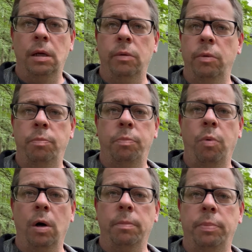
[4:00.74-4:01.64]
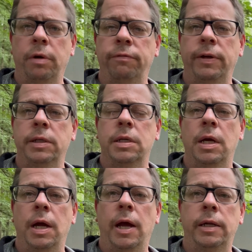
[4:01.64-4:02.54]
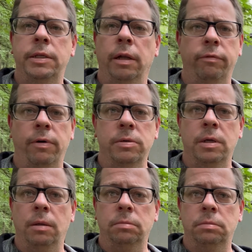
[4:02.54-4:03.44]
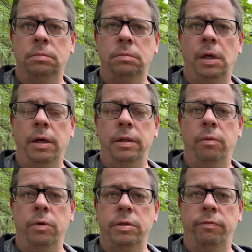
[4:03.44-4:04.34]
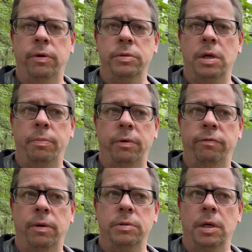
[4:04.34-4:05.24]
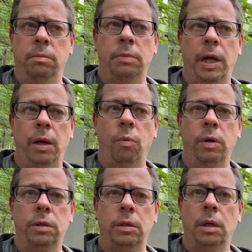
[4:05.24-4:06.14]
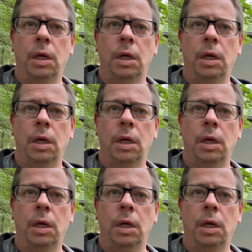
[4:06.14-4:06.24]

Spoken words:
It would work perfect until it froze up. And then once it froze up, and it would